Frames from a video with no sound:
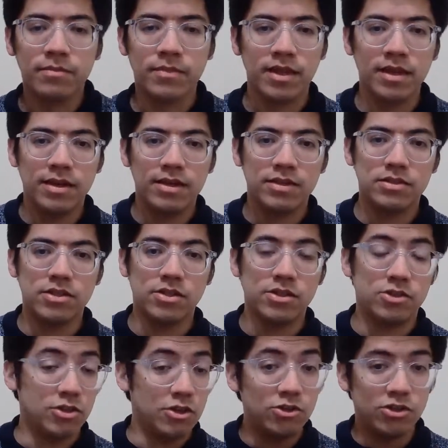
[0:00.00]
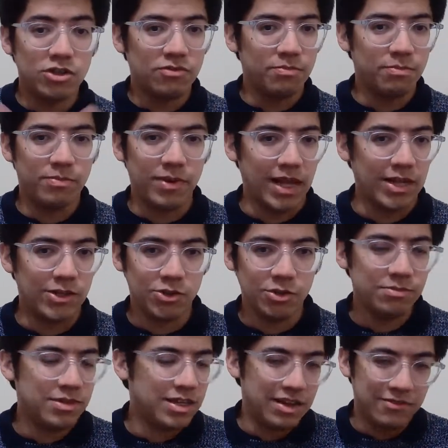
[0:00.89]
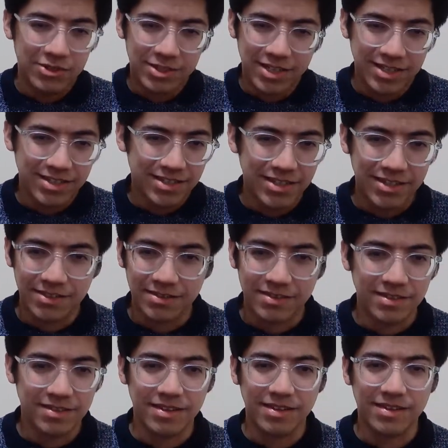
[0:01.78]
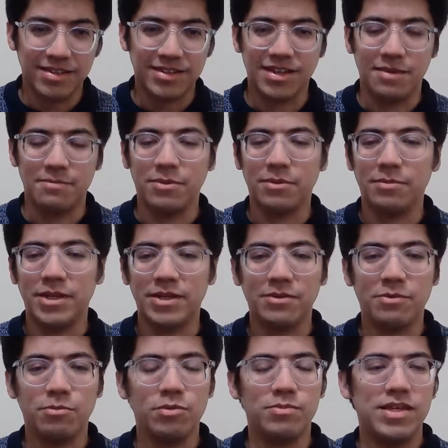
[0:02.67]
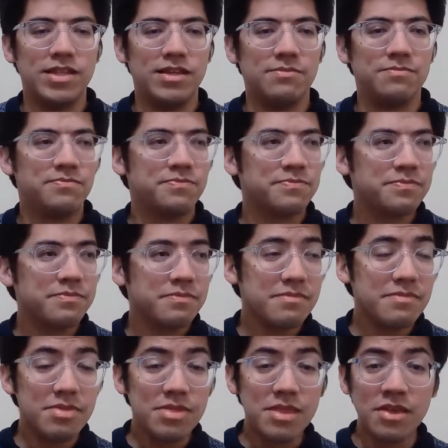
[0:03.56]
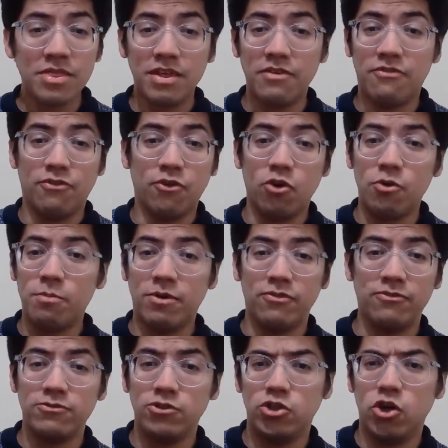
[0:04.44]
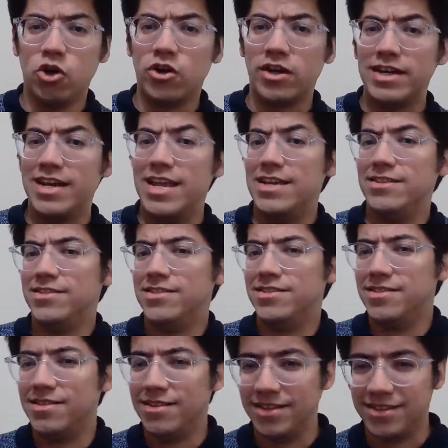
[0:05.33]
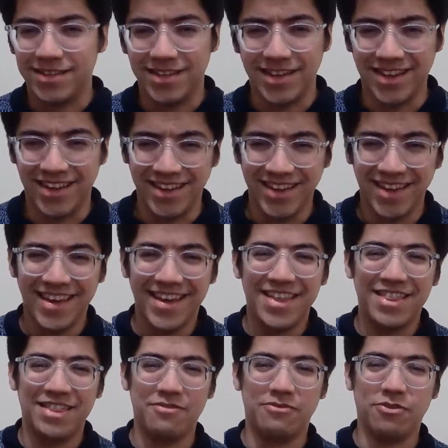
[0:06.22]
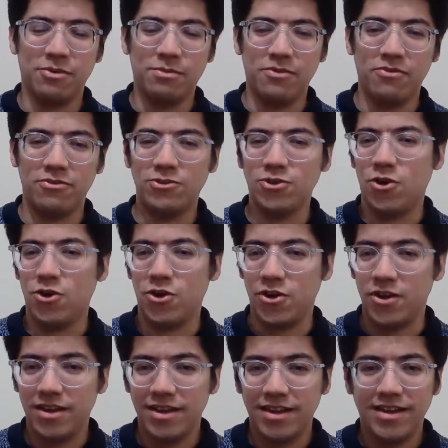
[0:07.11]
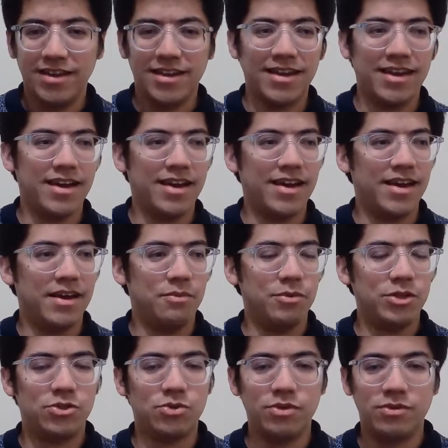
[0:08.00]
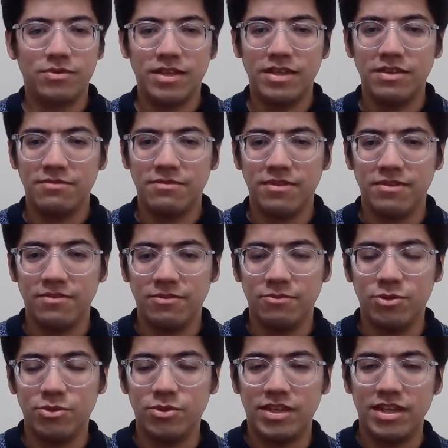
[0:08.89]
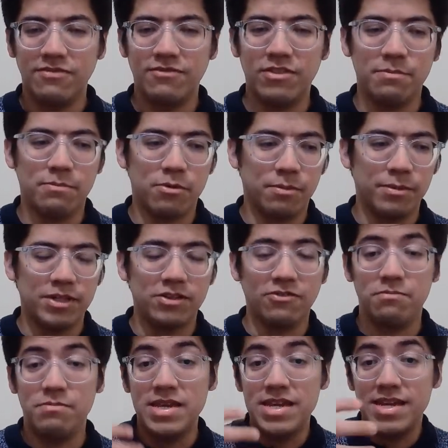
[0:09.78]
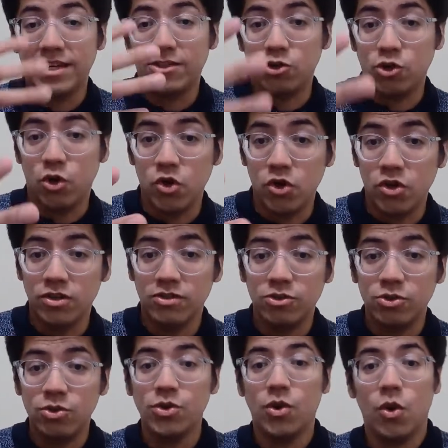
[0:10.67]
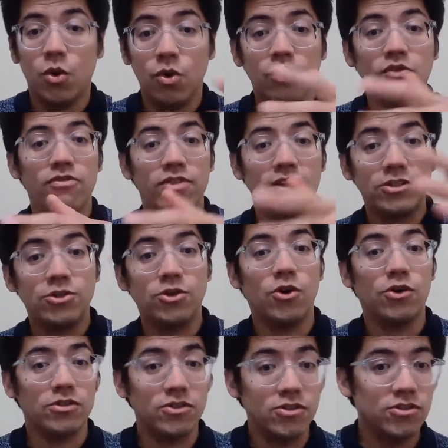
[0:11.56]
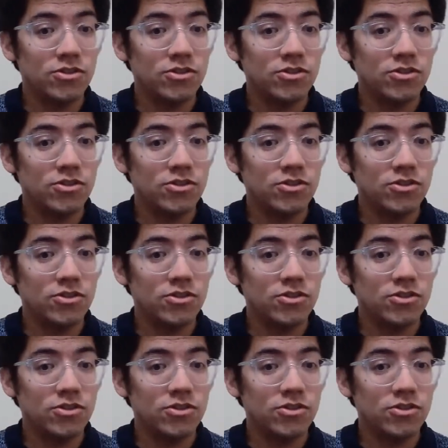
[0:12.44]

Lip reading: So the solution of Plato, he never says this example, but it would be the form of dogness, let's say, the form of dog, which would give the property of being a dog to all of the dogs,